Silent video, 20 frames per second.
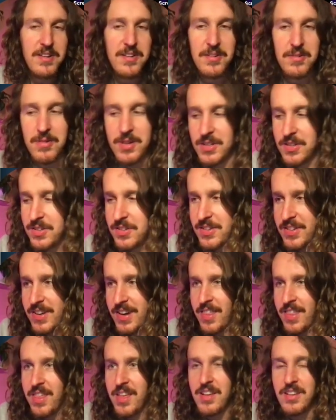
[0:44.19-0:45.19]
which
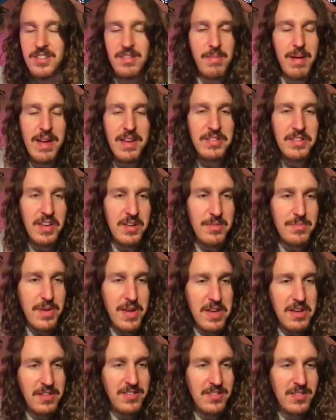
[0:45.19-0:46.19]
I think is amazing
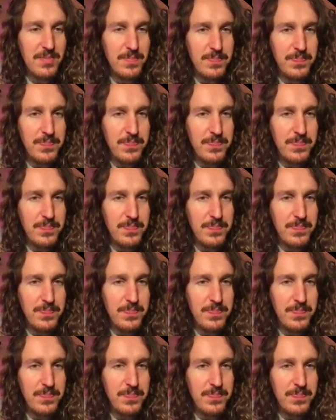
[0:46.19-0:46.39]
because